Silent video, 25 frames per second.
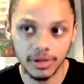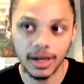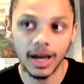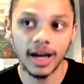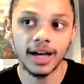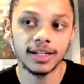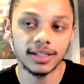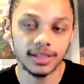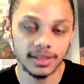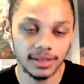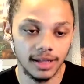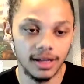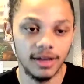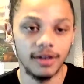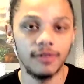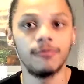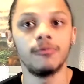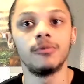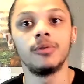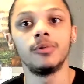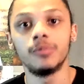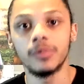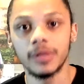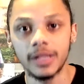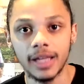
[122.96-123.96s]
guys love
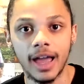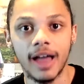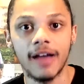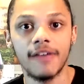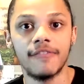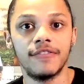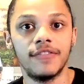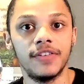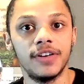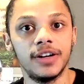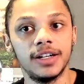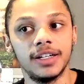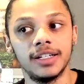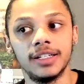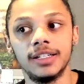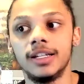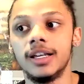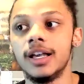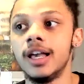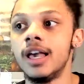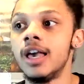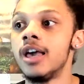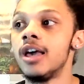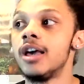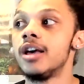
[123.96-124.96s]
when we have fun.
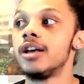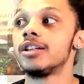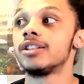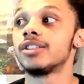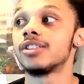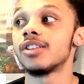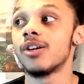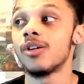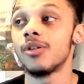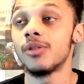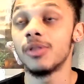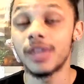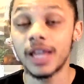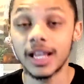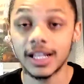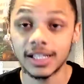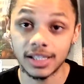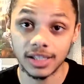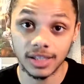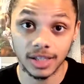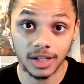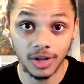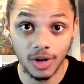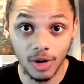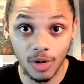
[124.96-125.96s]
So that's
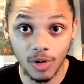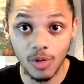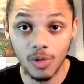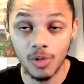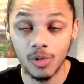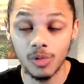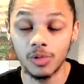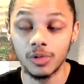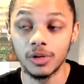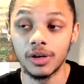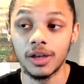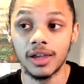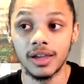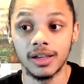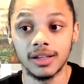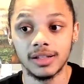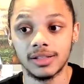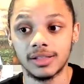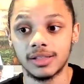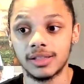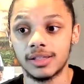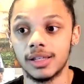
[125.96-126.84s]
the goal is